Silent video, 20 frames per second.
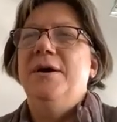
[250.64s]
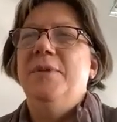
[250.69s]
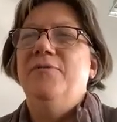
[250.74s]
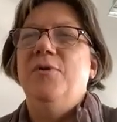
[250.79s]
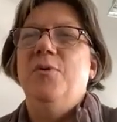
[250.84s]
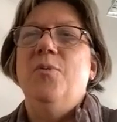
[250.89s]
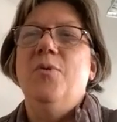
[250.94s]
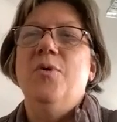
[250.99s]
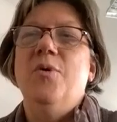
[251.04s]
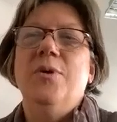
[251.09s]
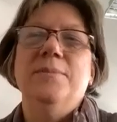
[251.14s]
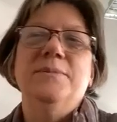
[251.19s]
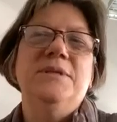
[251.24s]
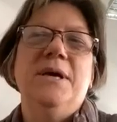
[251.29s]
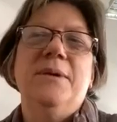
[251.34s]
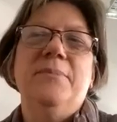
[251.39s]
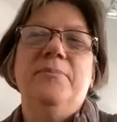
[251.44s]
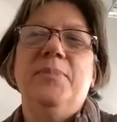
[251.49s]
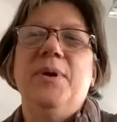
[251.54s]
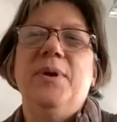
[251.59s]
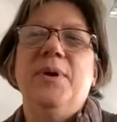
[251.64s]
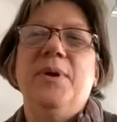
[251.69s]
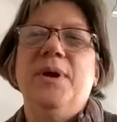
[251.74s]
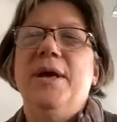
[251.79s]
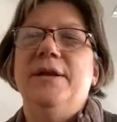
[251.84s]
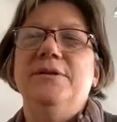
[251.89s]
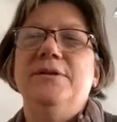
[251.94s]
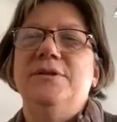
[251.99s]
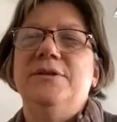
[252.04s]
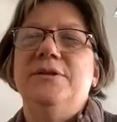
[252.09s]
if it warms up
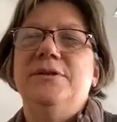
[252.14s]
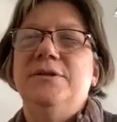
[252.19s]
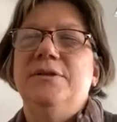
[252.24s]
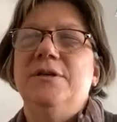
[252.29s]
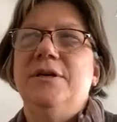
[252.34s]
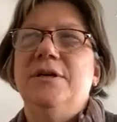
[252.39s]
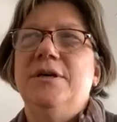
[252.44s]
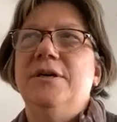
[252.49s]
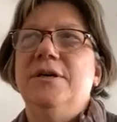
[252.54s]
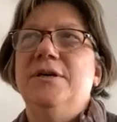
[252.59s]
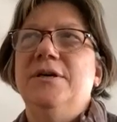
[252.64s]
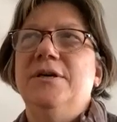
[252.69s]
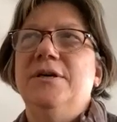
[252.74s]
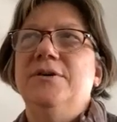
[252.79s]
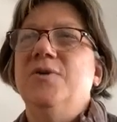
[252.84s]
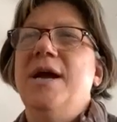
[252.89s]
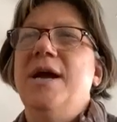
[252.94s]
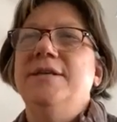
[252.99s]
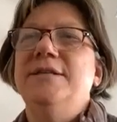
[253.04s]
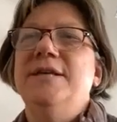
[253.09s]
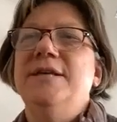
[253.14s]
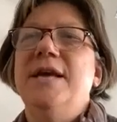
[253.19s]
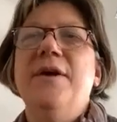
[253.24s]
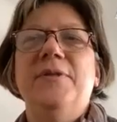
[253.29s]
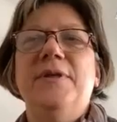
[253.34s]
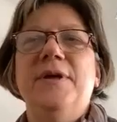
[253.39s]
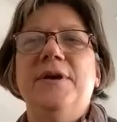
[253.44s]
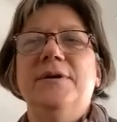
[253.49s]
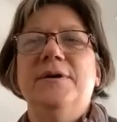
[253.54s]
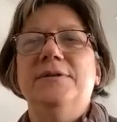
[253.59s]
and dries
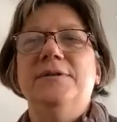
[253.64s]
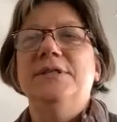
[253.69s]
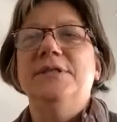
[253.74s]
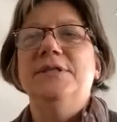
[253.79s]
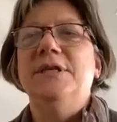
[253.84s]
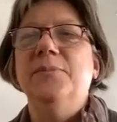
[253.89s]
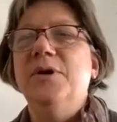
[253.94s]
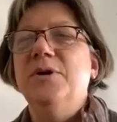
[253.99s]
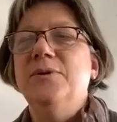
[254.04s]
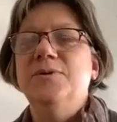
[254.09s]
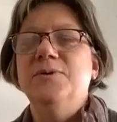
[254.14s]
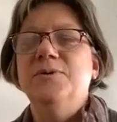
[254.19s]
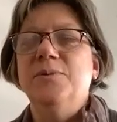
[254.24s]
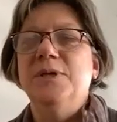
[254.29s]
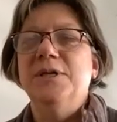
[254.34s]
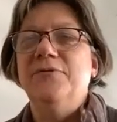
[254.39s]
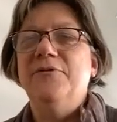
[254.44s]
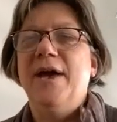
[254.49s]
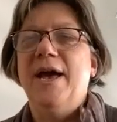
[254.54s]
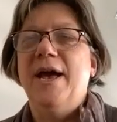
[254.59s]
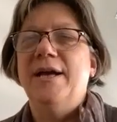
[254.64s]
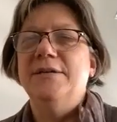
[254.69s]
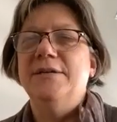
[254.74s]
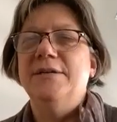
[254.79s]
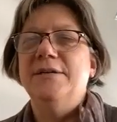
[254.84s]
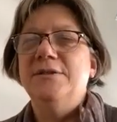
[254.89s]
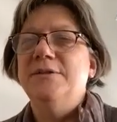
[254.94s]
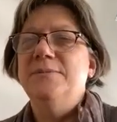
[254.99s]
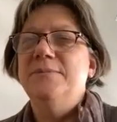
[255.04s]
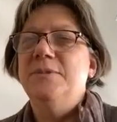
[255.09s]
out, they'll decompose really
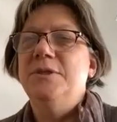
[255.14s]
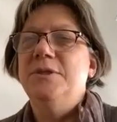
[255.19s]
fast.